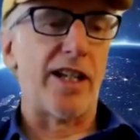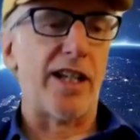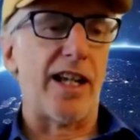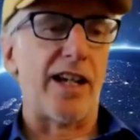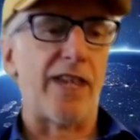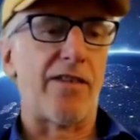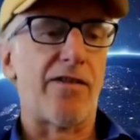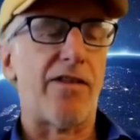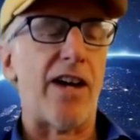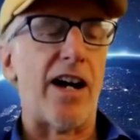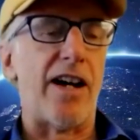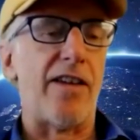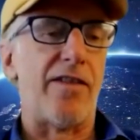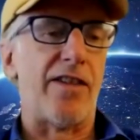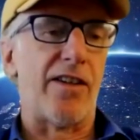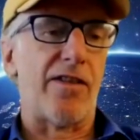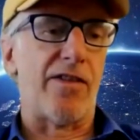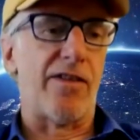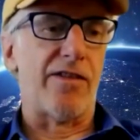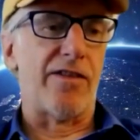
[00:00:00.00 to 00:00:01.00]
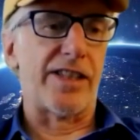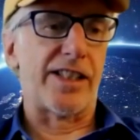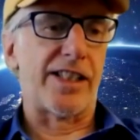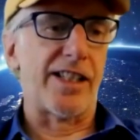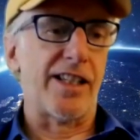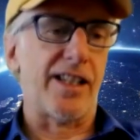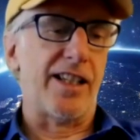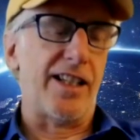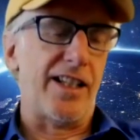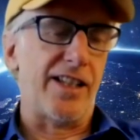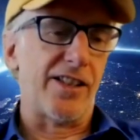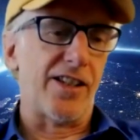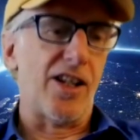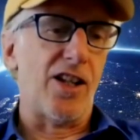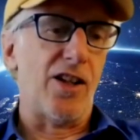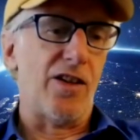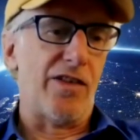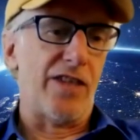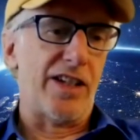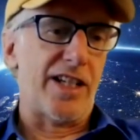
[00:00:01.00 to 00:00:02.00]
in like five different facilities
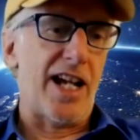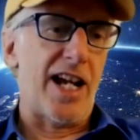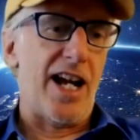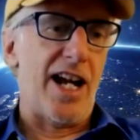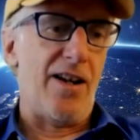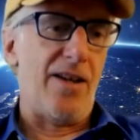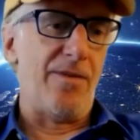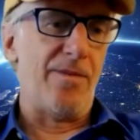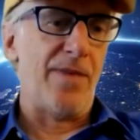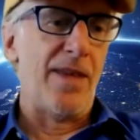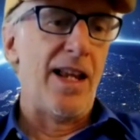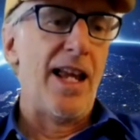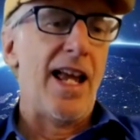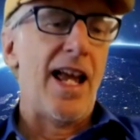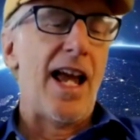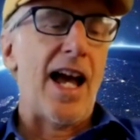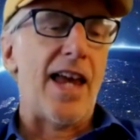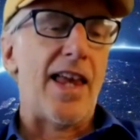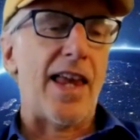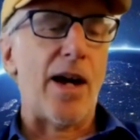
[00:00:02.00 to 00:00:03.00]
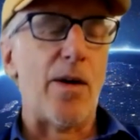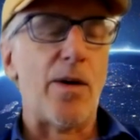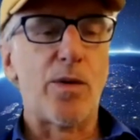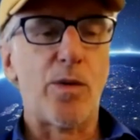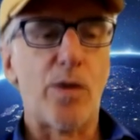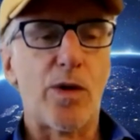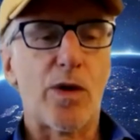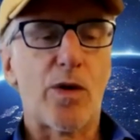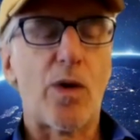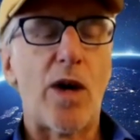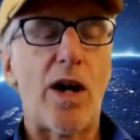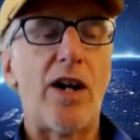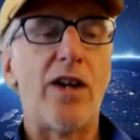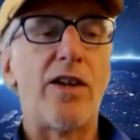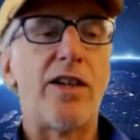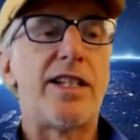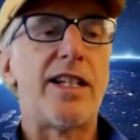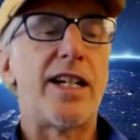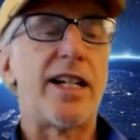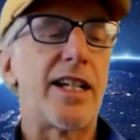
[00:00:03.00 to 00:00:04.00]
all over town and that would require
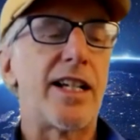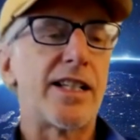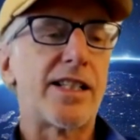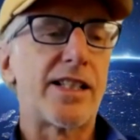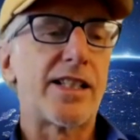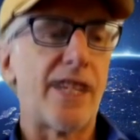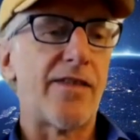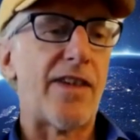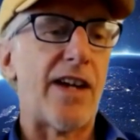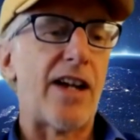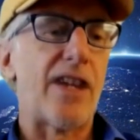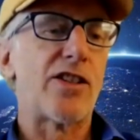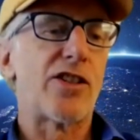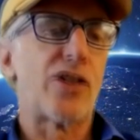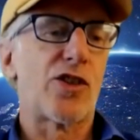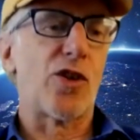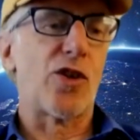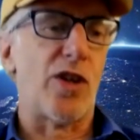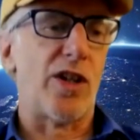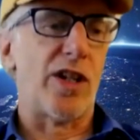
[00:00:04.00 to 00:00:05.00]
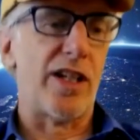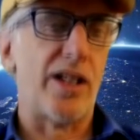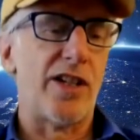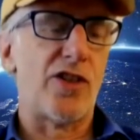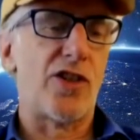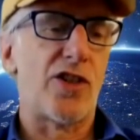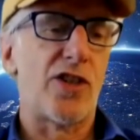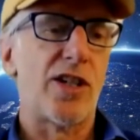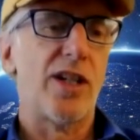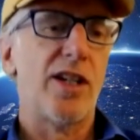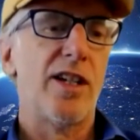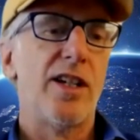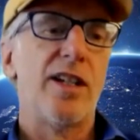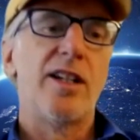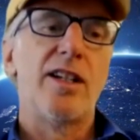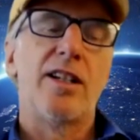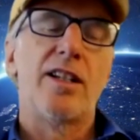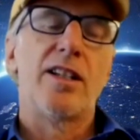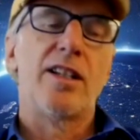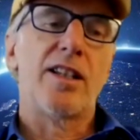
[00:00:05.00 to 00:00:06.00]
digging stuff out of storage
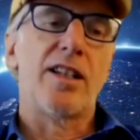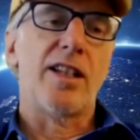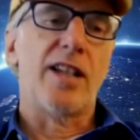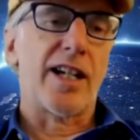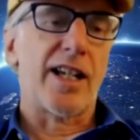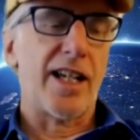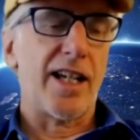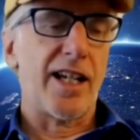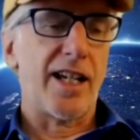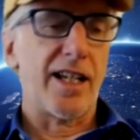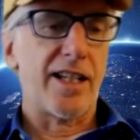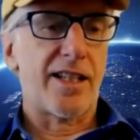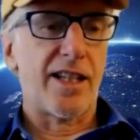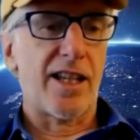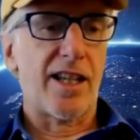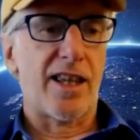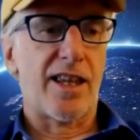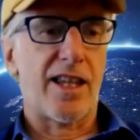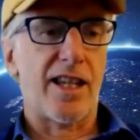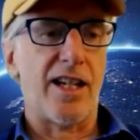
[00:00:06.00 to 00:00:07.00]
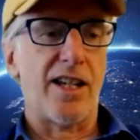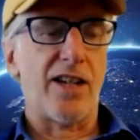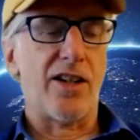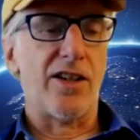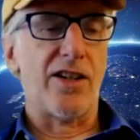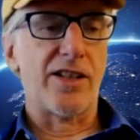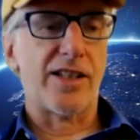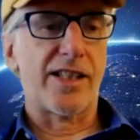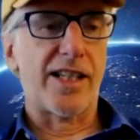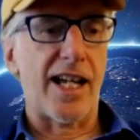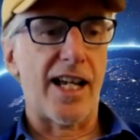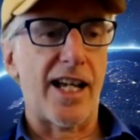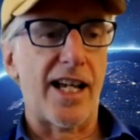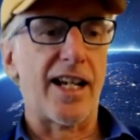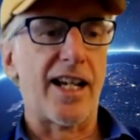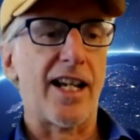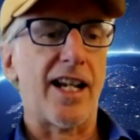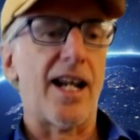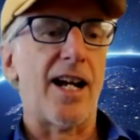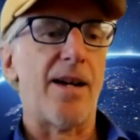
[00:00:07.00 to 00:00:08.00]
lugging it to the theater,
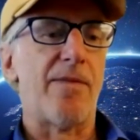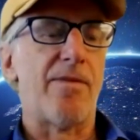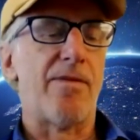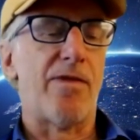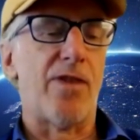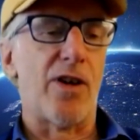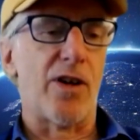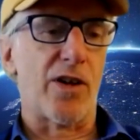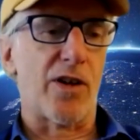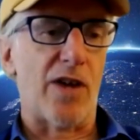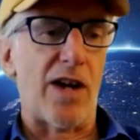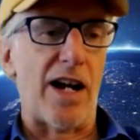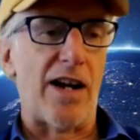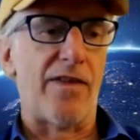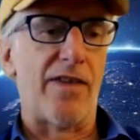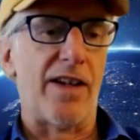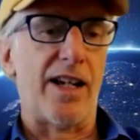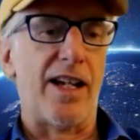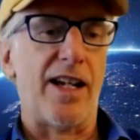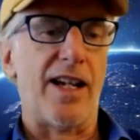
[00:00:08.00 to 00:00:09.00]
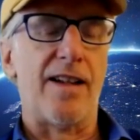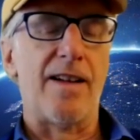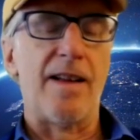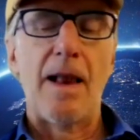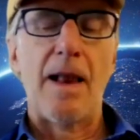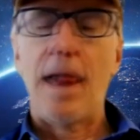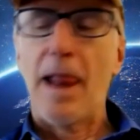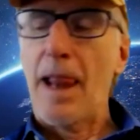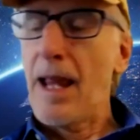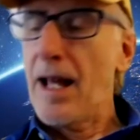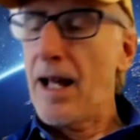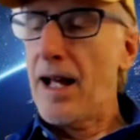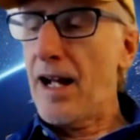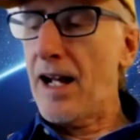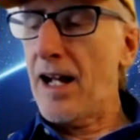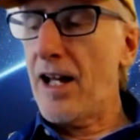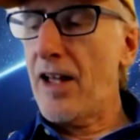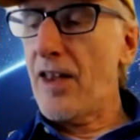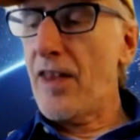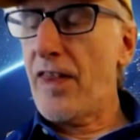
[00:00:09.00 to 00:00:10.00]
setting it up, photographing it.
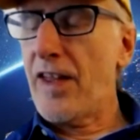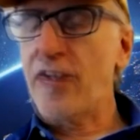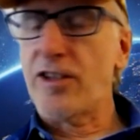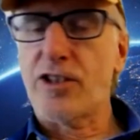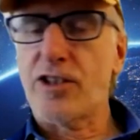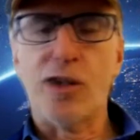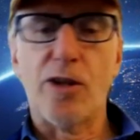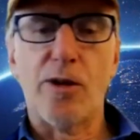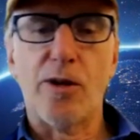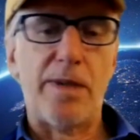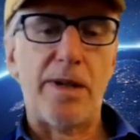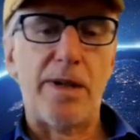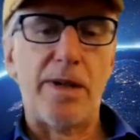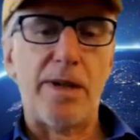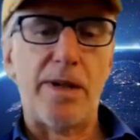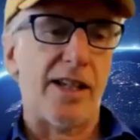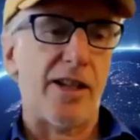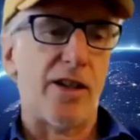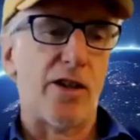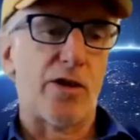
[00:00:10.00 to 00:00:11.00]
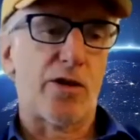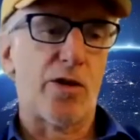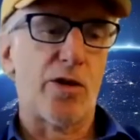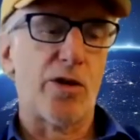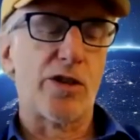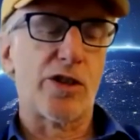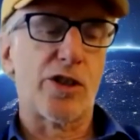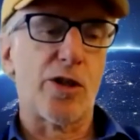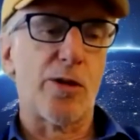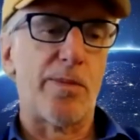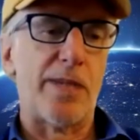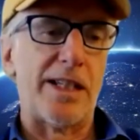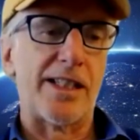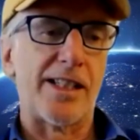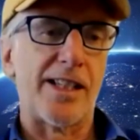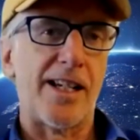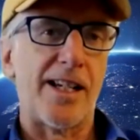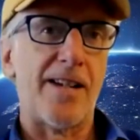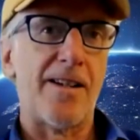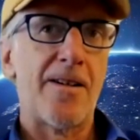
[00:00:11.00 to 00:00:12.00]
Uh, they're so busy and their crew is so
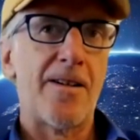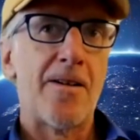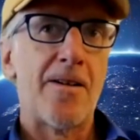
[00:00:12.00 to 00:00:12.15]
busy.